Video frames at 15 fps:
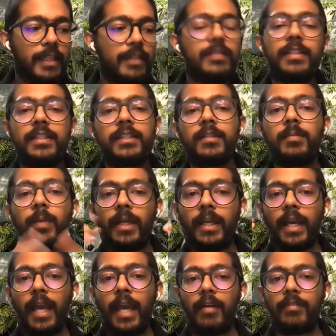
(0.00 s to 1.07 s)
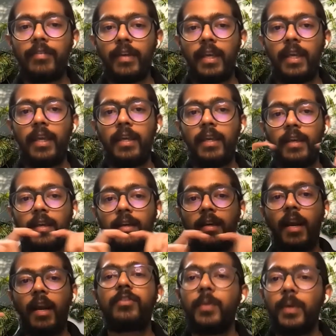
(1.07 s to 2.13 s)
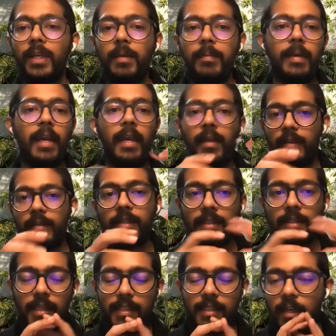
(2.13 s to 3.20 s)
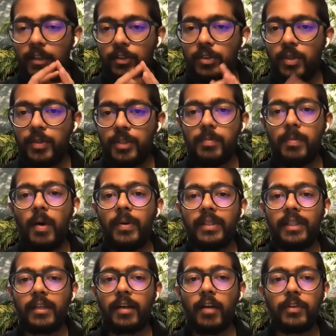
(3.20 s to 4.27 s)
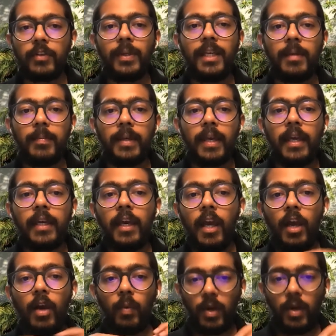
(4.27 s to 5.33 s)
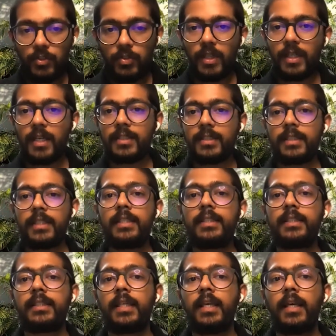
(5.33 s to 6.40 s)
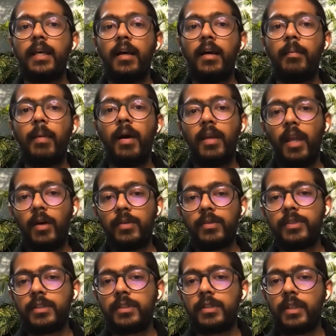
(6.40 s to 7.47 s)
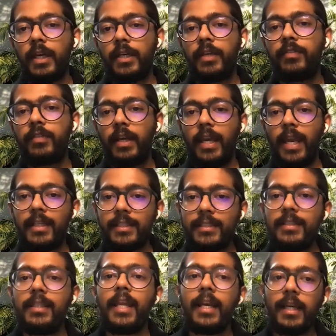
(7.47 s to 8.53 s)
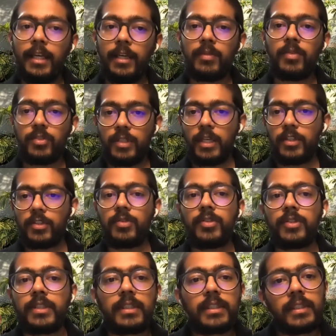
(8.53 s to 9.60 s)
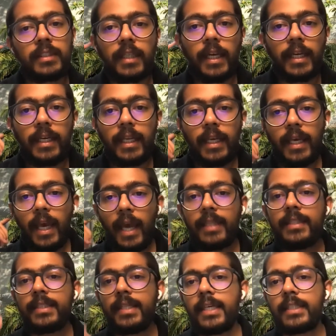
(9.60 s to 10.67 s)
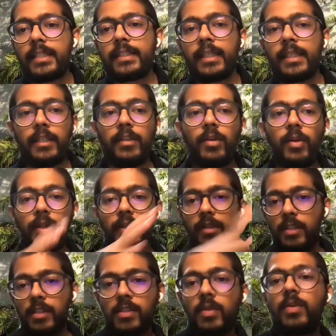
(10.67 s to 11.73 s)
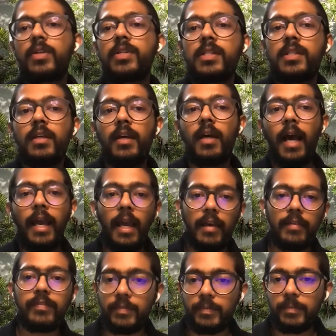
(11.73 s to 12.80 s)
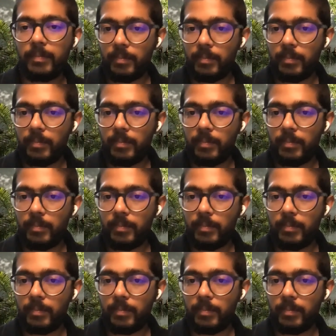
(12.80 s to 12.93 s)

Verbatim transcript: kind of system where I have a GraphQL API, in this case, say Hasura, which is powering their GraphQL API, what Hasura does is allows kind of connects directly to those data sources, right? And says, you know, in this source, I have